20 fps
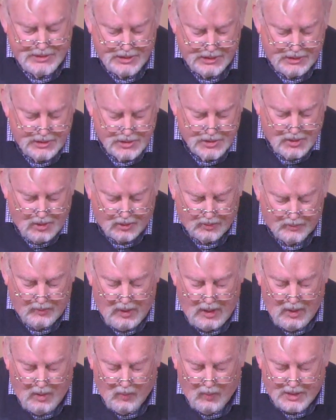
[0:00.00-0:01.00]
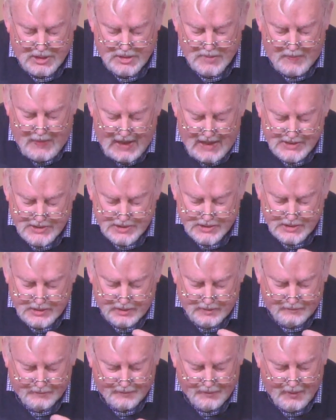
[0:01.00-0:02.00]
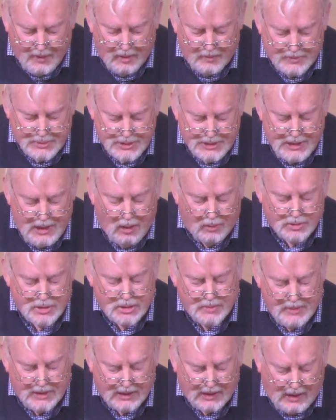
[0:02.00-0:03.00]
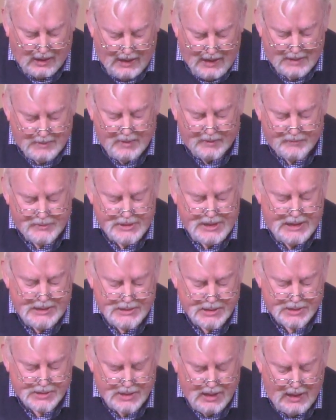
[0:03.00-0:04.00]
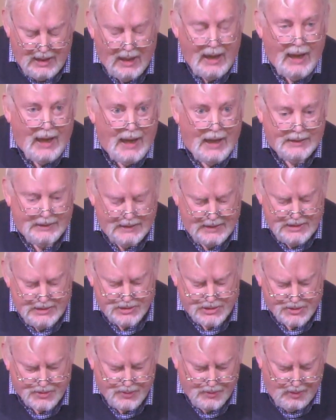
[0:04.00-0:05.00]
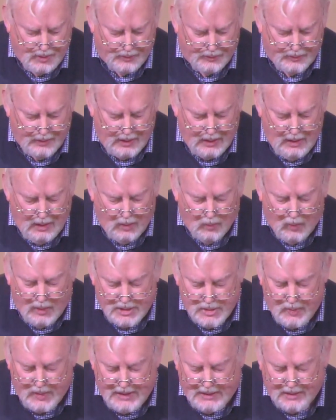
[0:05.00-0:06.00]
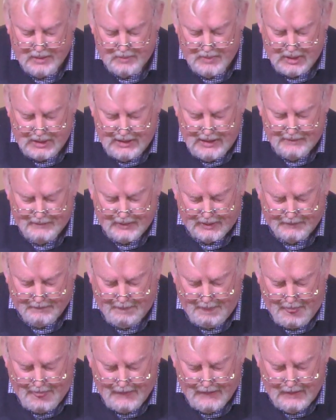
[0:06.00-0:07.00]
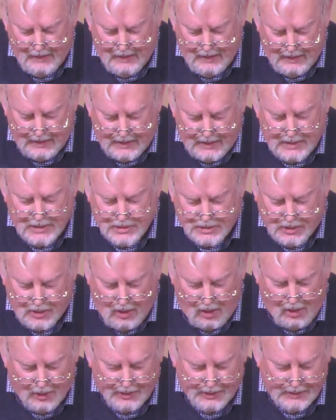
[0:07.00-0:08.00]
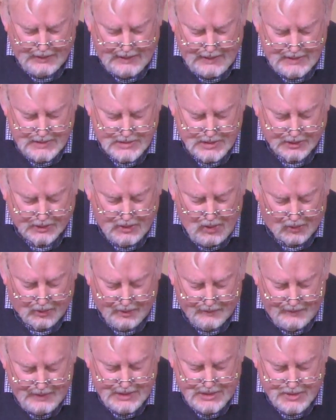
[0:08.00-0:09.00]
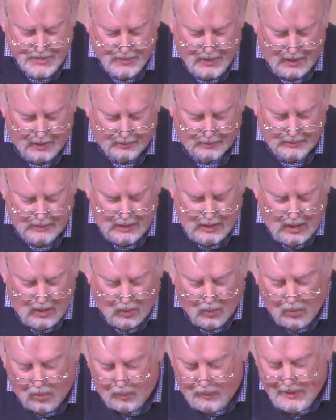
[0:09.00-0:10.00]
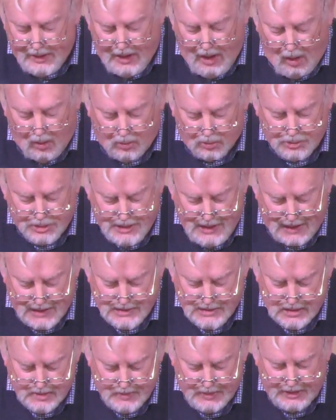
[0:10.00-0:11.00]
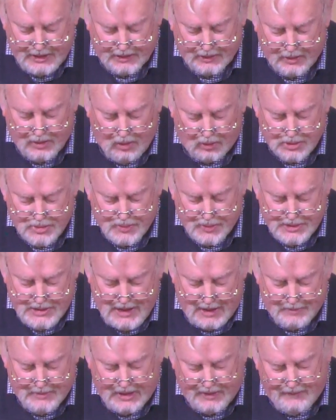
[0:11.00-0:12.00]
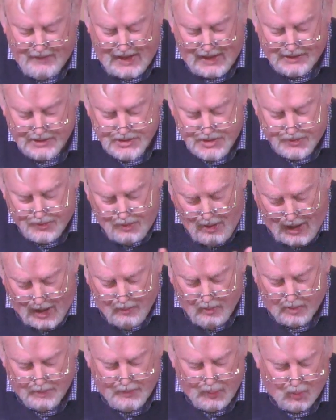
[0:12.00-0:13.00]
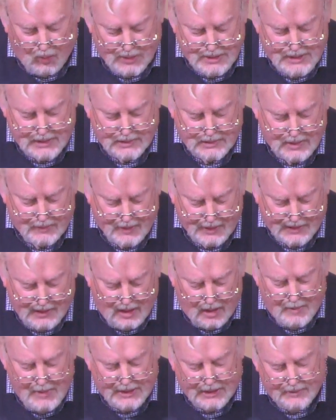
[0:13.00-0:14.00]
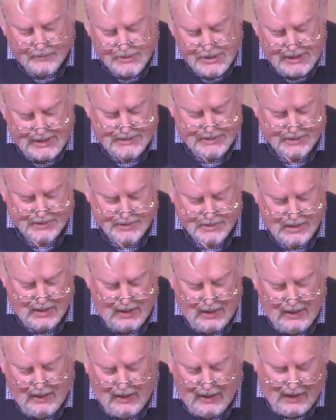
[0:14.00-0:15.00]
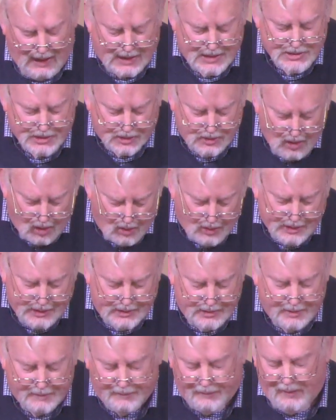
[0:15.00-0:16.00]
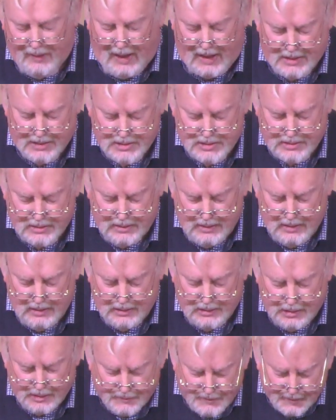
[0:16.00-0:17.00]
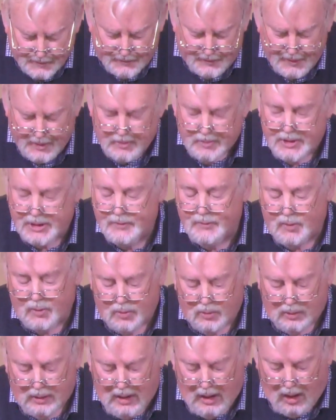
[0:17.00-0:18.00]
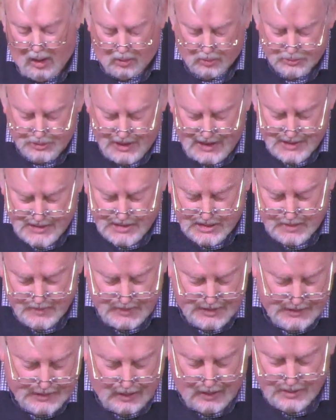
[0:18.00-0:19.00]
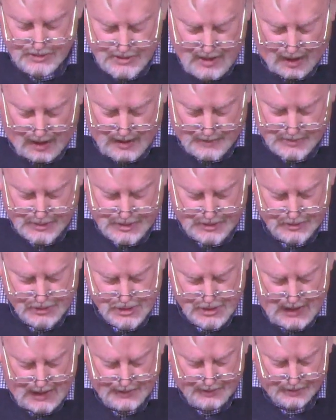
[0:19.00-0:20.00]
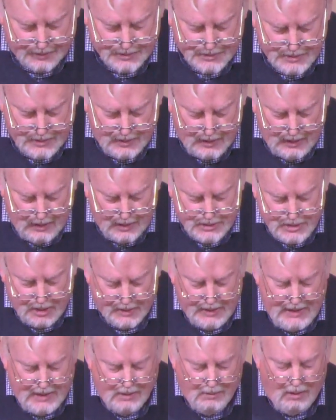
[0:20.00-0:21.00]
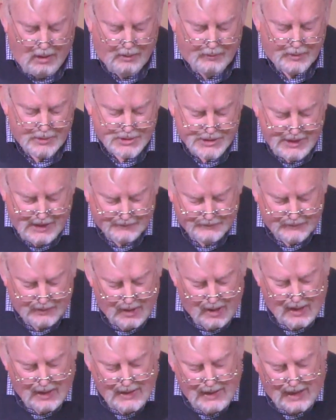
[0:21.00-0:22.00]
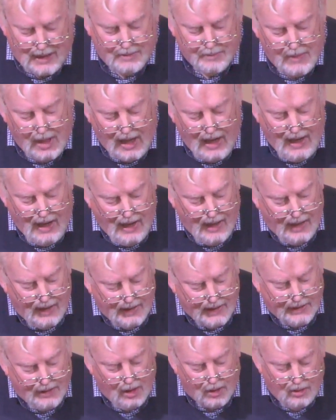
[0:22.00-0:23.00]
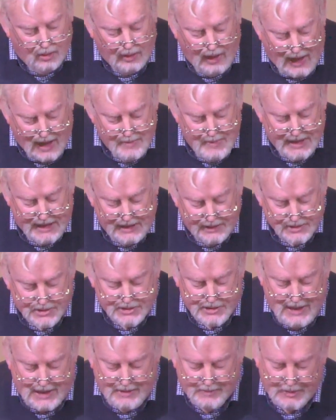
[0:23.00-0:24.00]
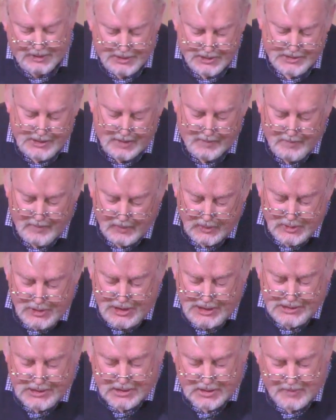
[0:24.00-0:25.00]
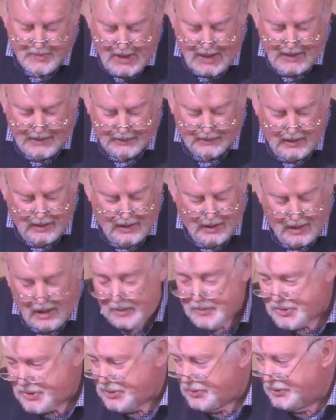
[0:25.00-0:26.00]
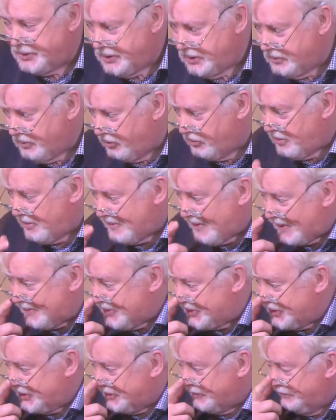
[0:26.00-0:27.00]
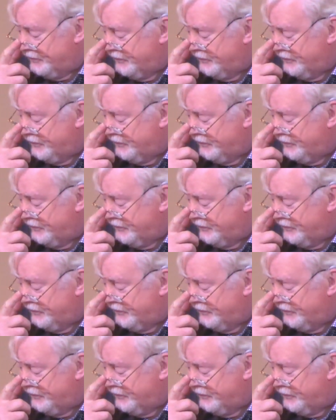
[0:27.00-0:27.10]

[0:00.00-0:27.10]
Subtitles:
in John which best confirms the ultimate claim of Jesus and his truth, which we can believe in. He is God and he is the God of Israel. All the Old Testament and God's redemptive acts throughout were pointing to the coming of Jesus as God in the flesh, the fulfillment of all Old Testament types and shadows. So here are the seven I am ego eimi statements that Jesus made, and I'm sure you will remember them.